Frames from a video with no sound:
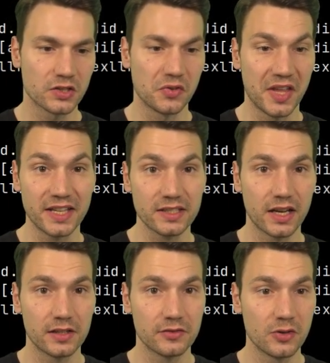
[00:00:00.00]
So that's
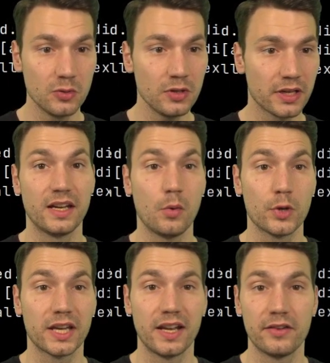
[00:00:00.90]
kind of cool. And now
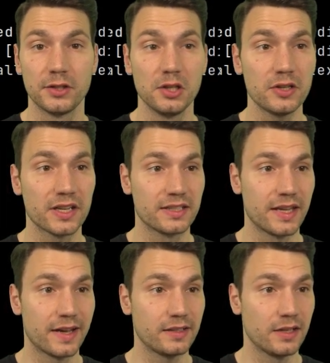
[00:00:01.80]
we can have a look at
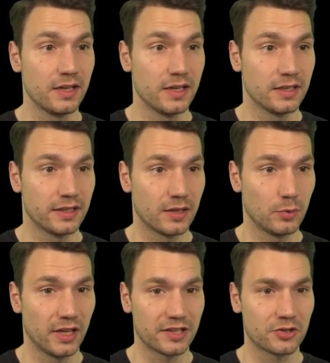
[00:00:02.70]
that. That
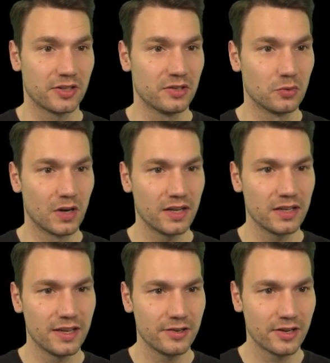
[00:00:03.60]
will actually run
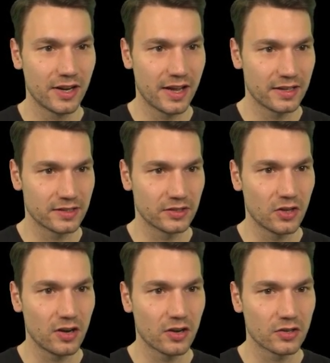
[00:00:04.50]
here as a
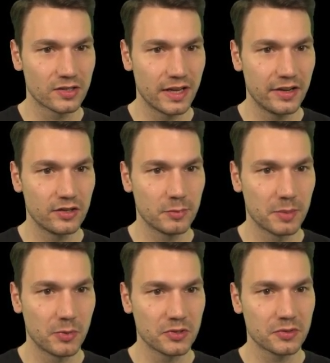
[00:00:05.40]
Docker container. My
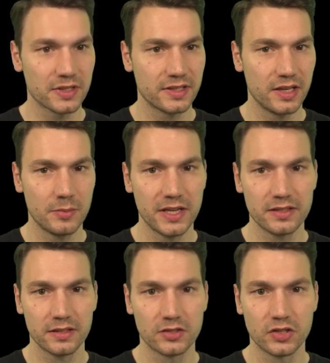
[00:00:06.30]
Postgres
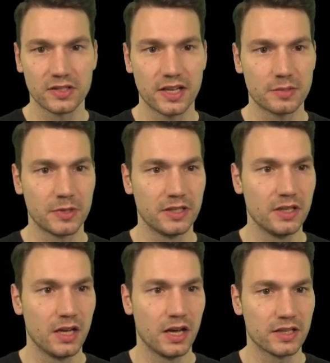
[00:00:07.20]
database just has been
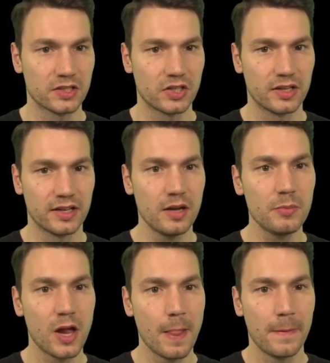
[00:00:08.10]
started
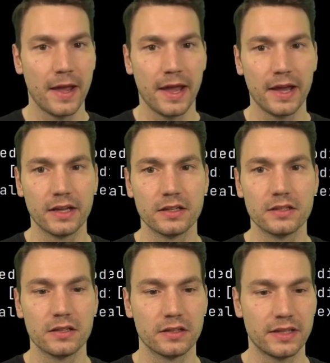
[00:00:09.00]
up.
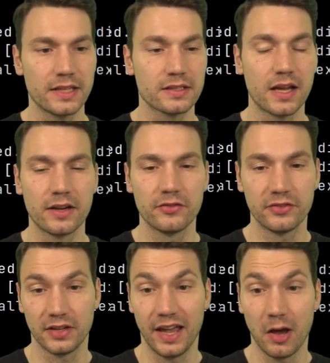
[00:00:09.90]
And that's kind of
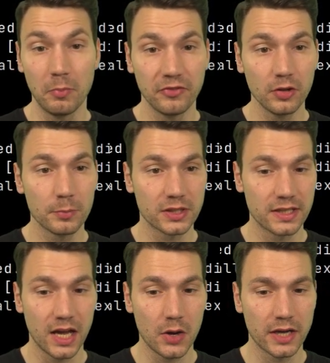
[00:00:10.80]
helpful, but
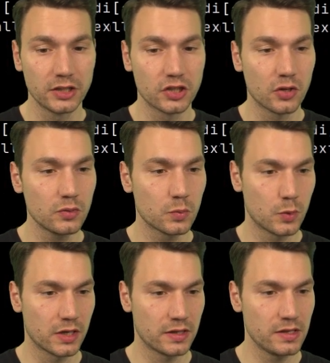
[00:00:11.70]
now I don't
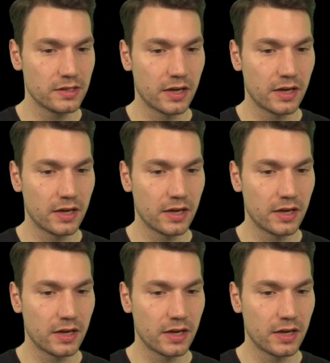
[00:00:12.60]
want this.